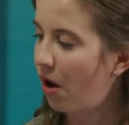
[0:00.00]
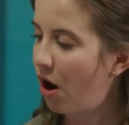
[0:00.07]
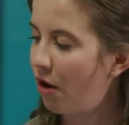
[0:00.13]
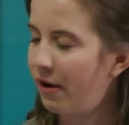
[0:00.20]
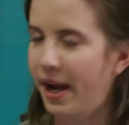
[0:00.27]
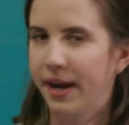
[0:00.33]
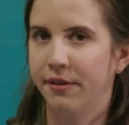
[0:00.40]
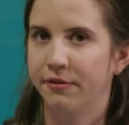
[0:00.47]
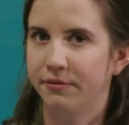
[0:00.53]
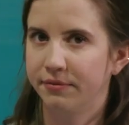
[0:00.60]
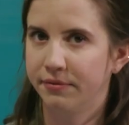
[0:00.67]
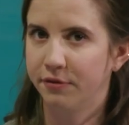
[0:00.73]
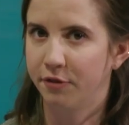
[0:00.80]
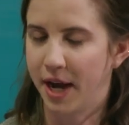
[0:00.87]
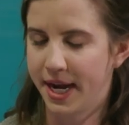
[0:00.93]
All right,
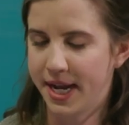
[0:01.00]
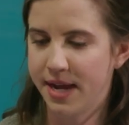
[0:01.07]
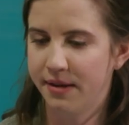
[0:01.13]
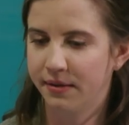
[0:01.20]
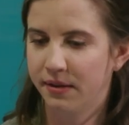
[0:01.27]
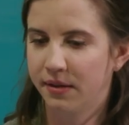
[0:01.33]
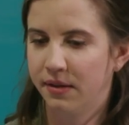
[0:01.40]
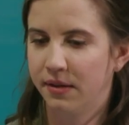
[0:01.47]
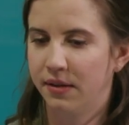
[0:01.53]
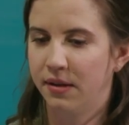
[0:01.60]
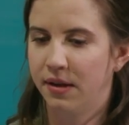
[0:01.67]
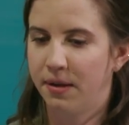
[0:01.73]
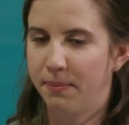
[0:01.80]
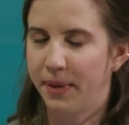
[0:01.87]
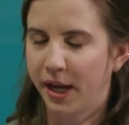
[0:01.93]
ready?
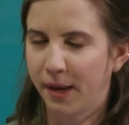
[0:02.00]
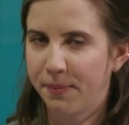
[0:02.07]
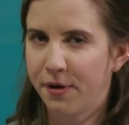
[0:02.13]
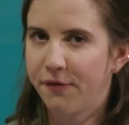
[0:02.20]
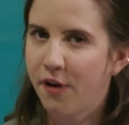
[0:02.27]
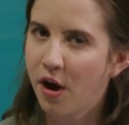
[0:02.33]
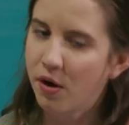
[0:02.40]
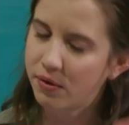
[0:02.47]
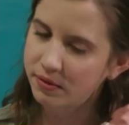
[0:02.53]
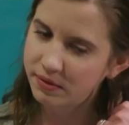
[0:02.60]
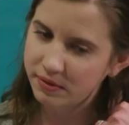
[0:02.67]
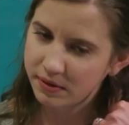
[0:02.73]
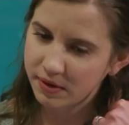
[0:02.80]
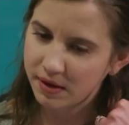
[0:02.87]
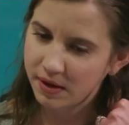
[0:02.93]
Pick up your phone.
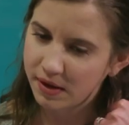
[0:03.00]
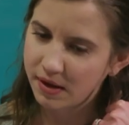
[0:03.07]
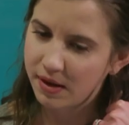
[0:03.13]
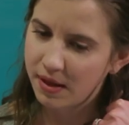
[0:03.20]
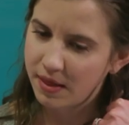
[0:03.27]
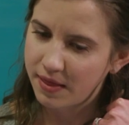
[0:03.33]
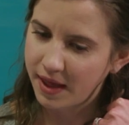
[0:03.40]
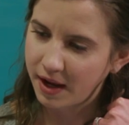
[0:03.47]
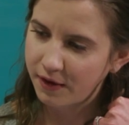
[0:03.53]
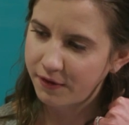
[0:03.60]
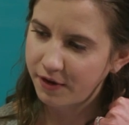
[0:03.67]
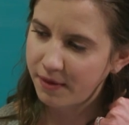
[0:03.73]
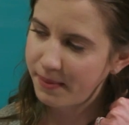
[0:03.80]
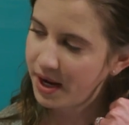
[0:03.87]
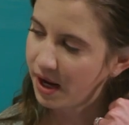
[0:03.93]
Think
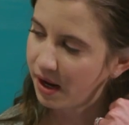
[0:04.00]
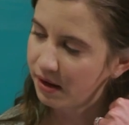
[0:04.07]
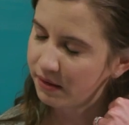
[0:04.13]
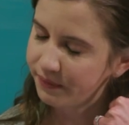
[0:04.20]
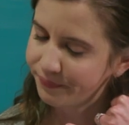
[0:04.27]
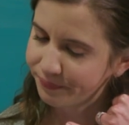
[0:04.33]
for a minute.